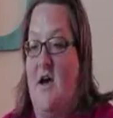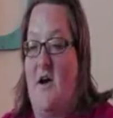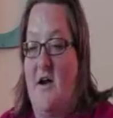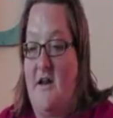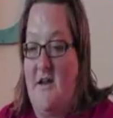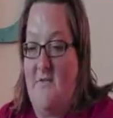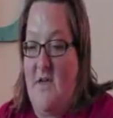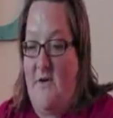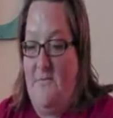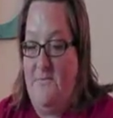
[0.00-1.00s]
All right, here we
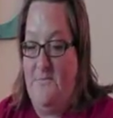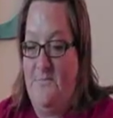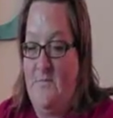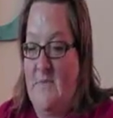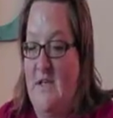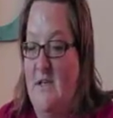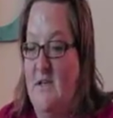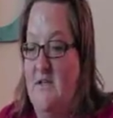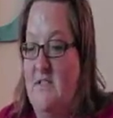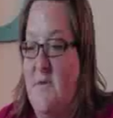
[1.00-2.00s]
go.
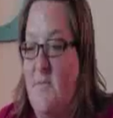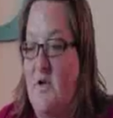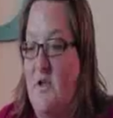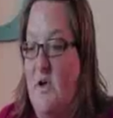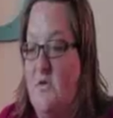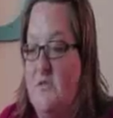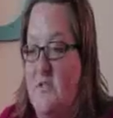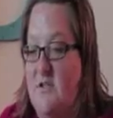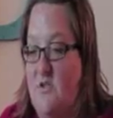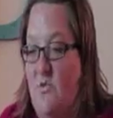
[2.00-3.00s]
Dipper closed
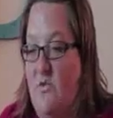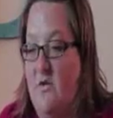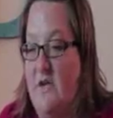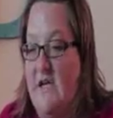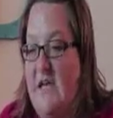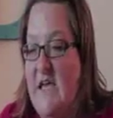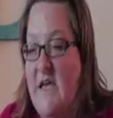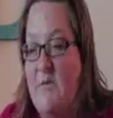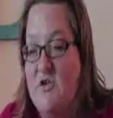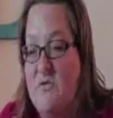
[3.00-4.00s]
the door.
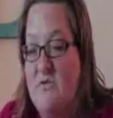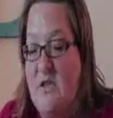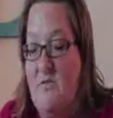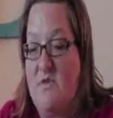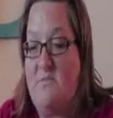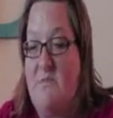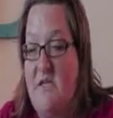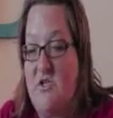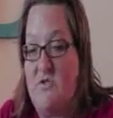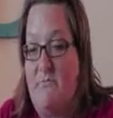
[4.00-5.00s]
It was
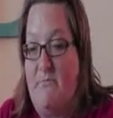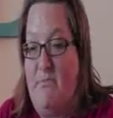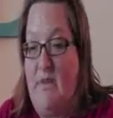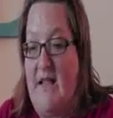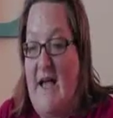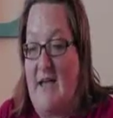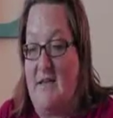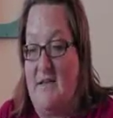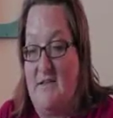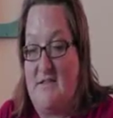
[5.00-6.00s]
pitch black
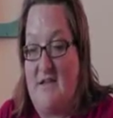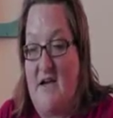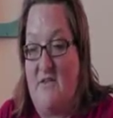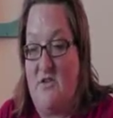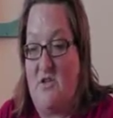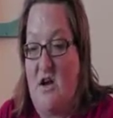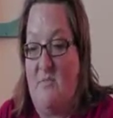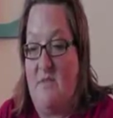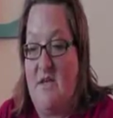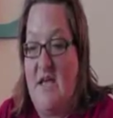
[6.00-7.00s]
inside the shop.